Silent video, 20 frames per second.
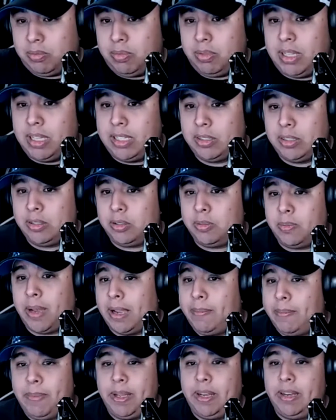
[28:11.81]
that's my
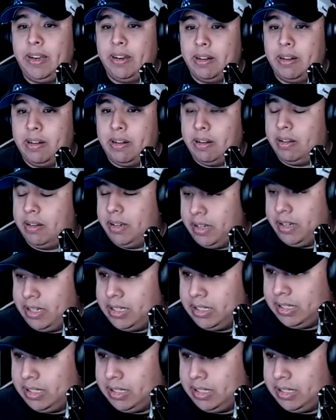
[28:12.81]
opinion on this